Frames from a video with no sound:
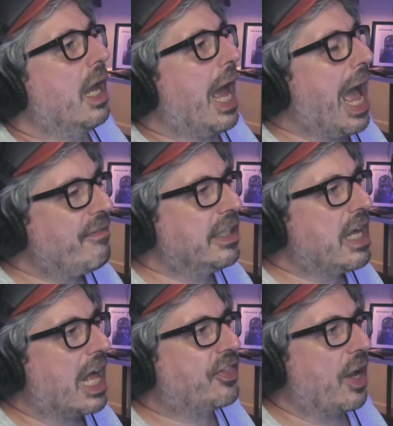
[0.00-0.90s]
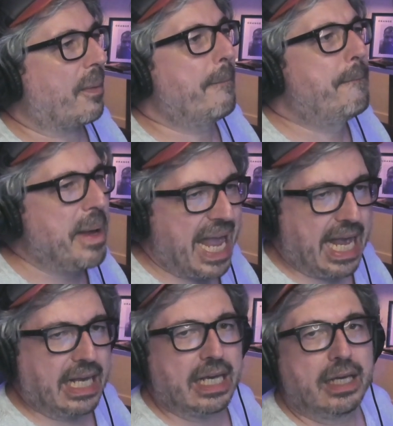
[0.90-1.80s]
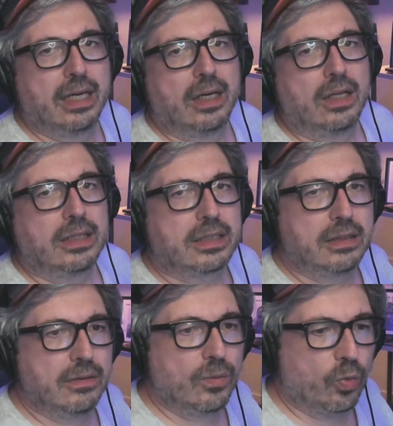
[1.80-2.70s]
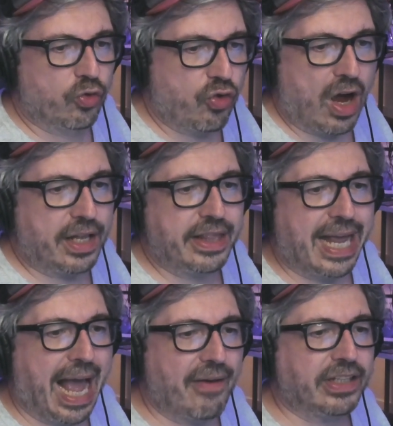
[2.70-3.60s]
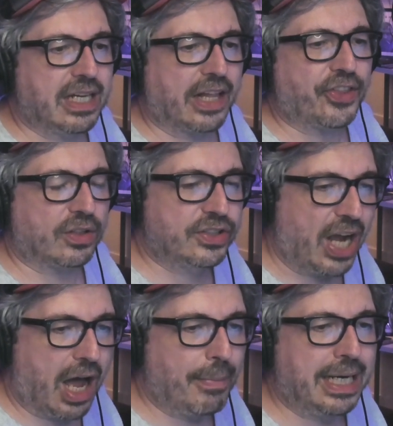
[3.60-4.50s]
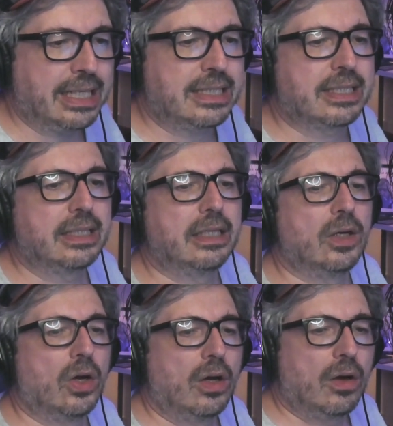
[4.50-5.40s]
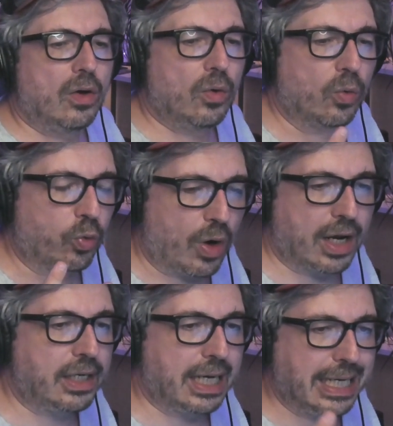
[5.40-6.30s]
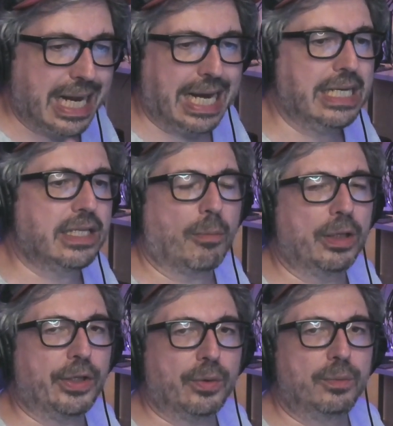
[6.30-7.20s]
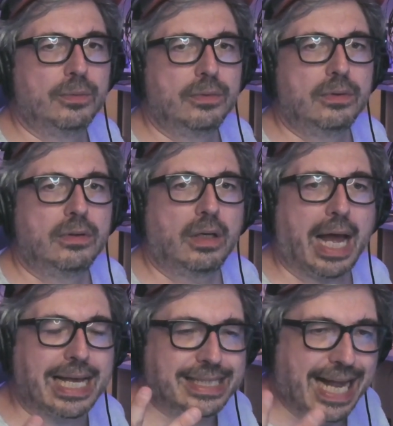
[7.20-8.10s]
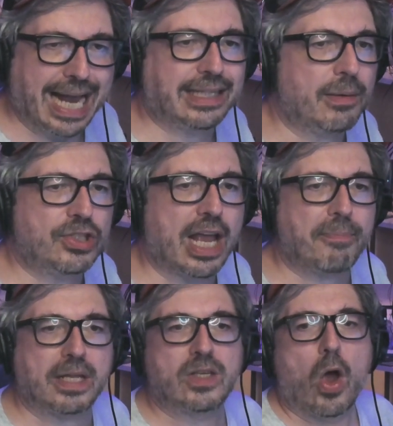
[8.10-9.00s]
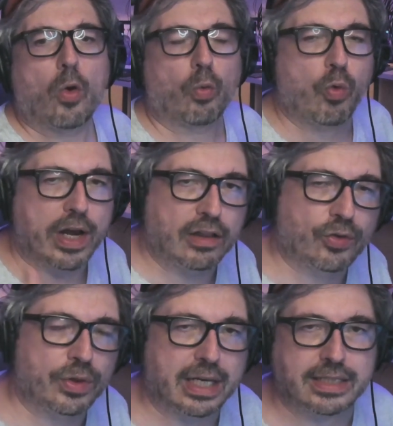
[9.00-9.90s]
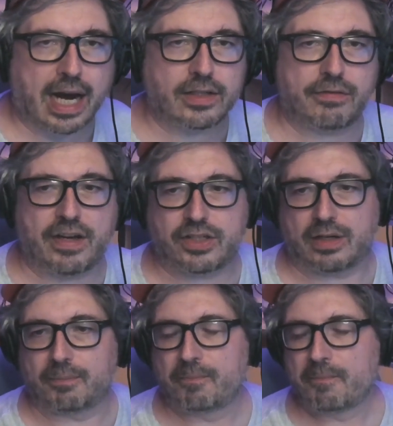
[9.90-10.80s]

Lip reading: haven't got their big run. They haven't got their dominant run in AEW as tag team champions running through the entire division.